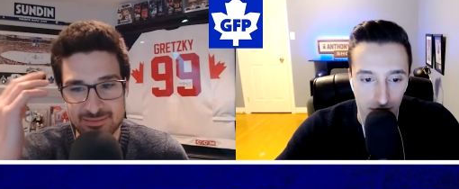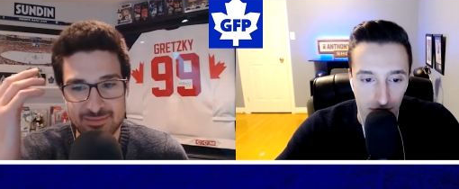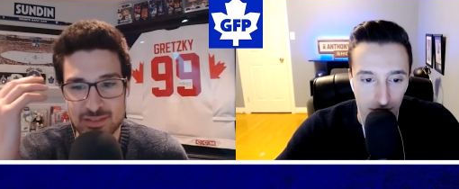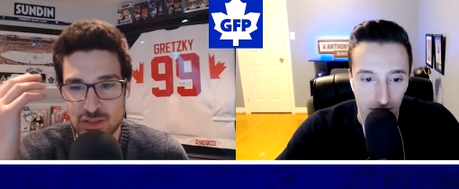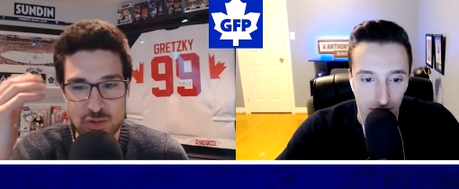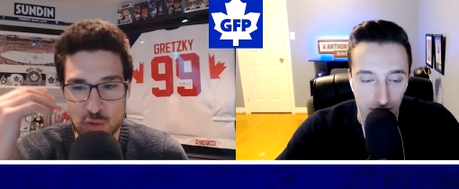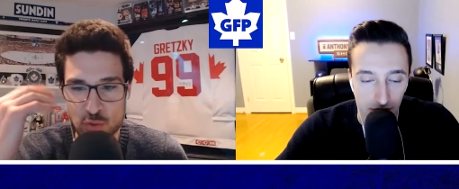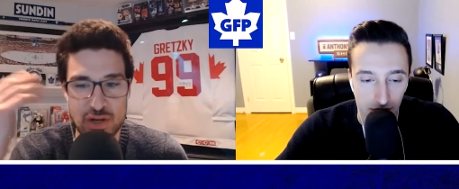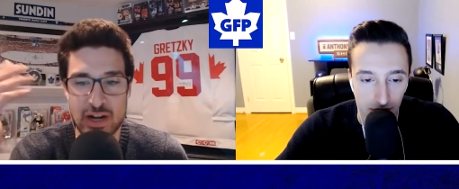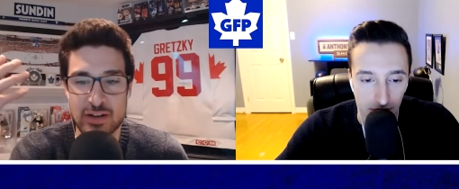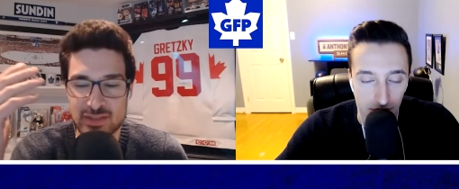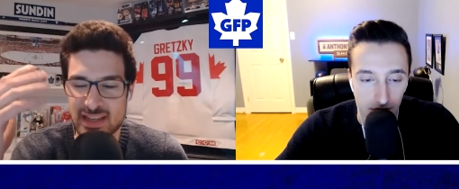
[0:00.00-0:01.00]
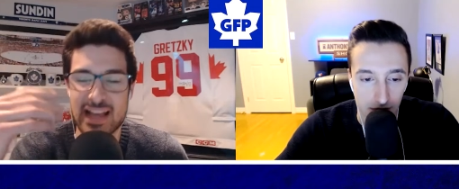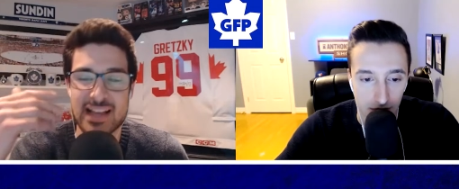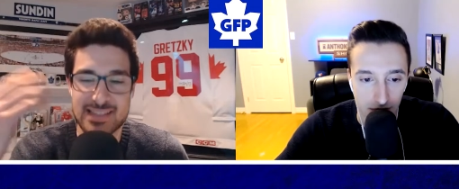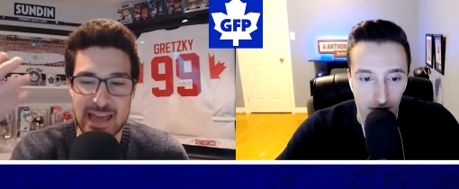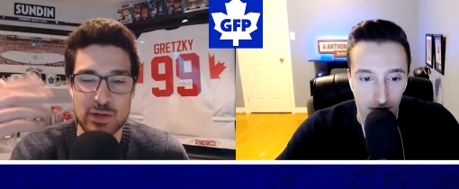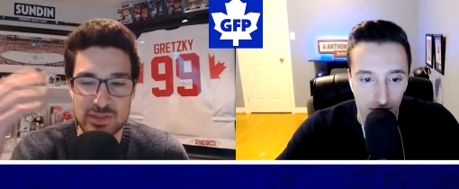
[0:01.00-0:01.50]
Speaker 1: you, you were kind of like, yeah,
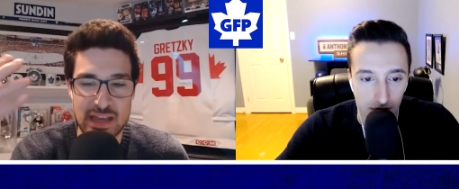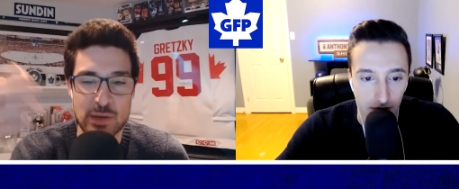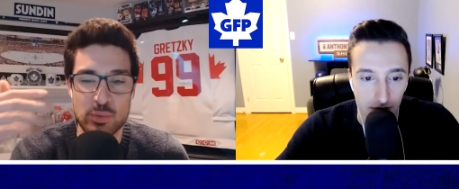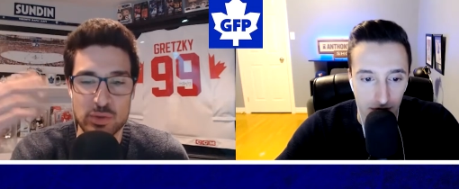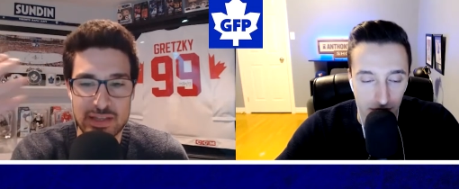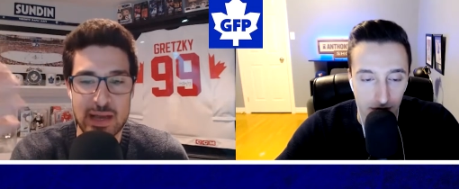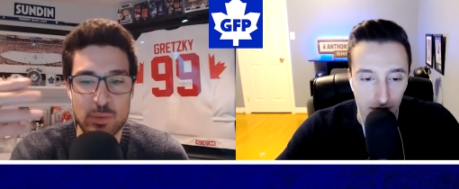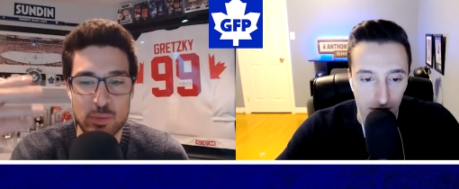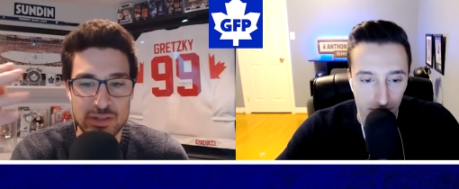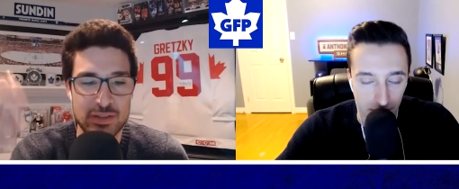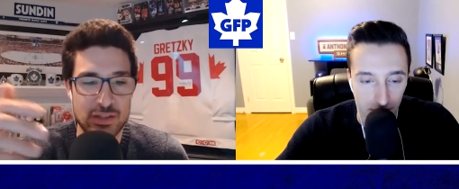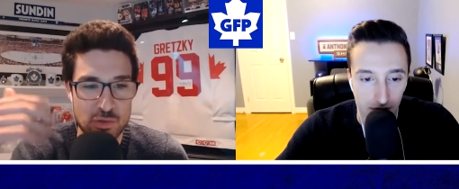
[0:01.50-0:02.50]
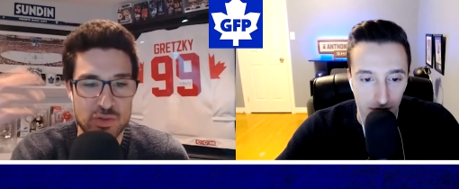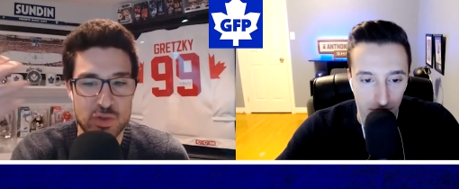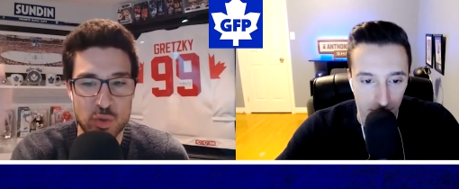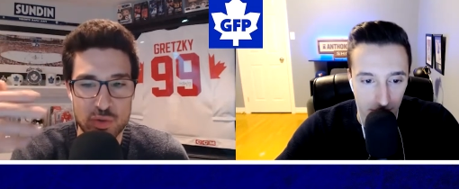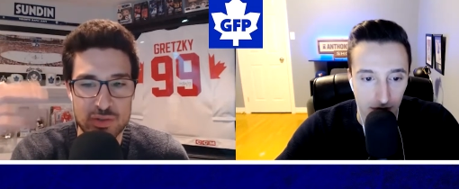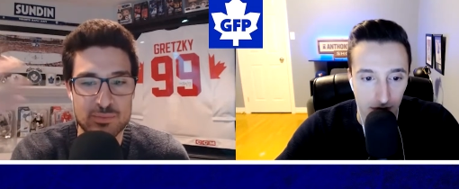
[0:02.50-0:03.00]
San Jose will get one, like those
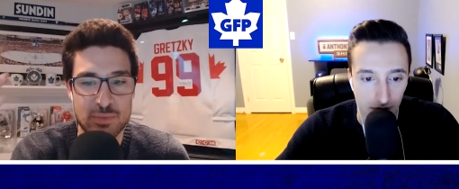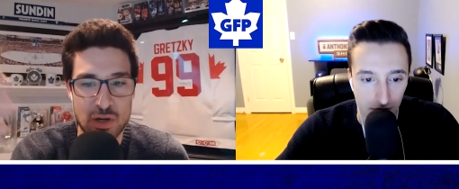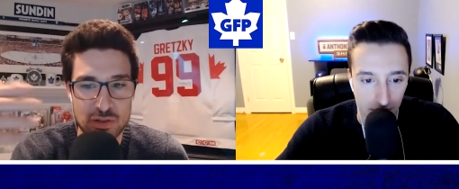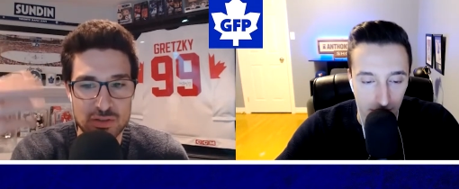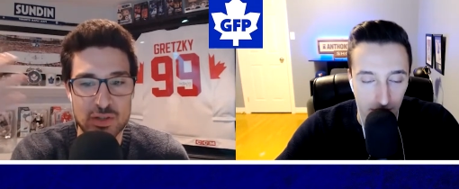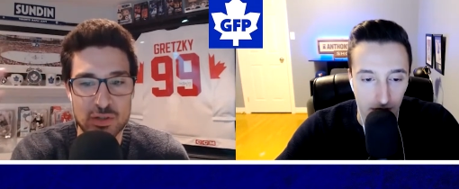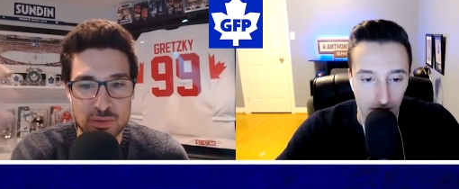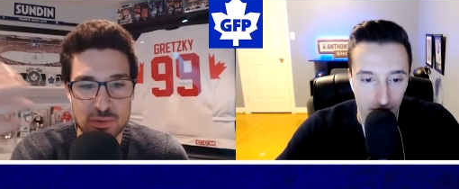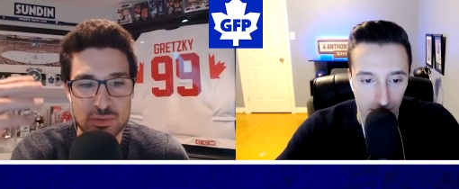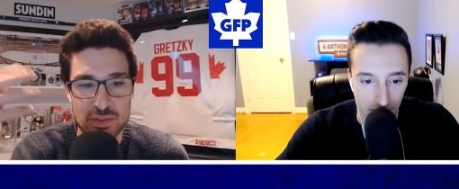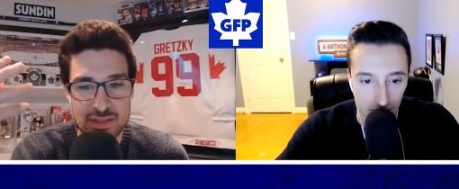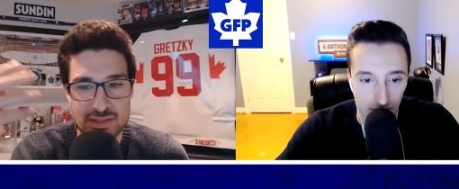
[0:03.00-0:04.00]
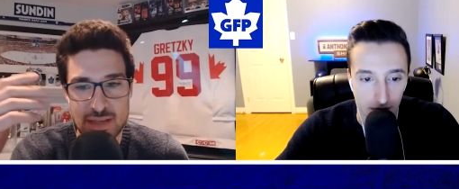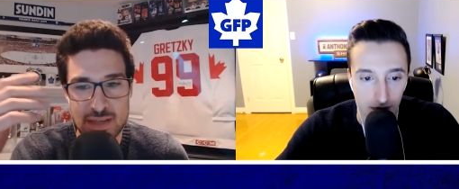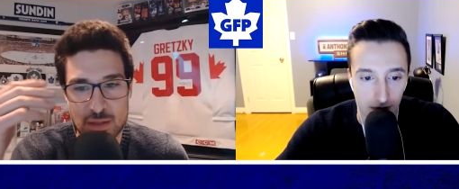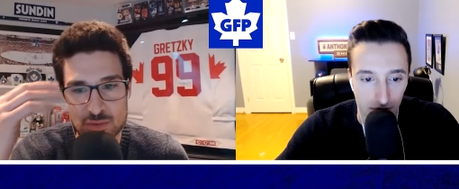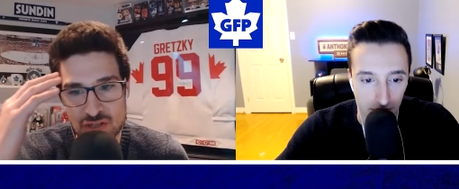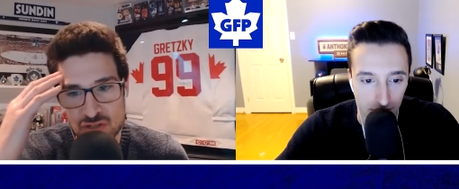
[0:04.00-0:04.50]
Thornton, Marlowe, San
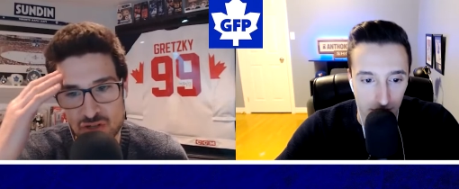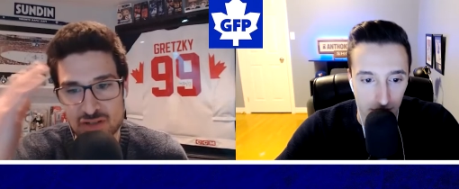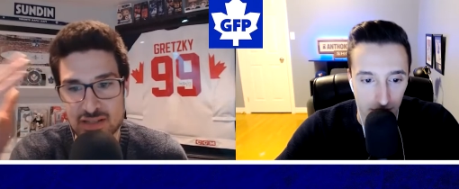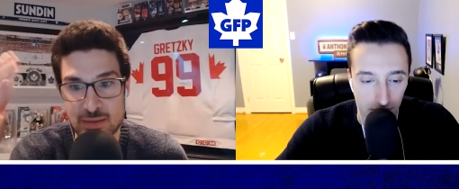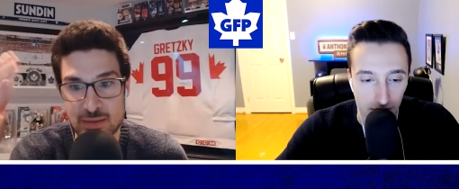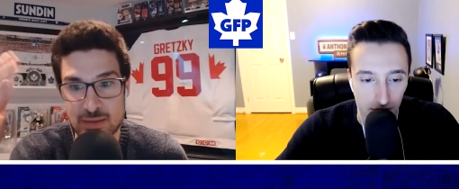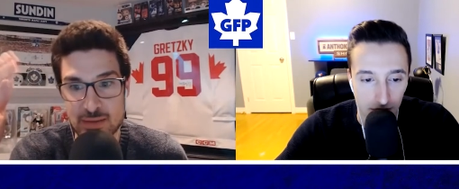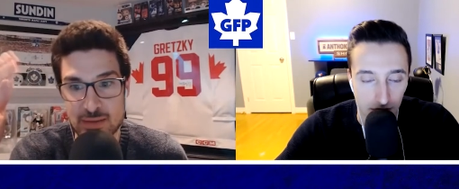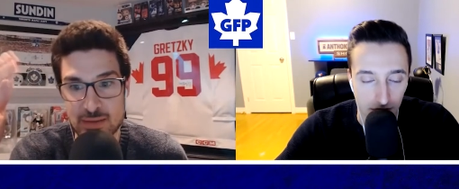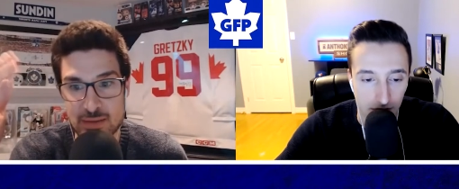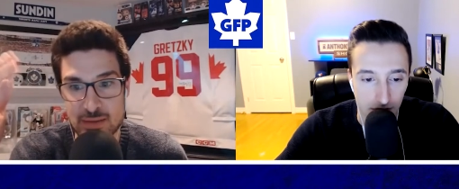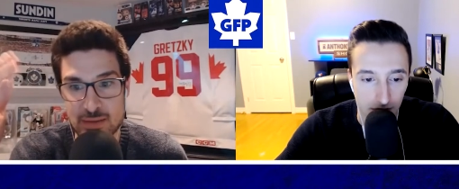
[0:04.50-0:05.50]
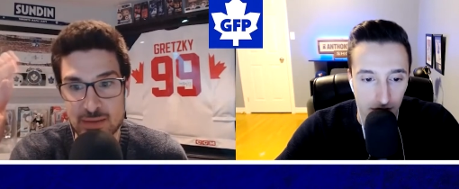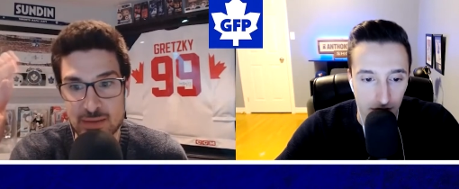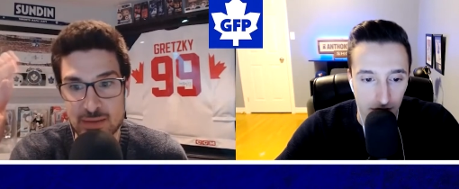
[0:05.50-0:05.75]
Jose Sharks teams, Pavelski,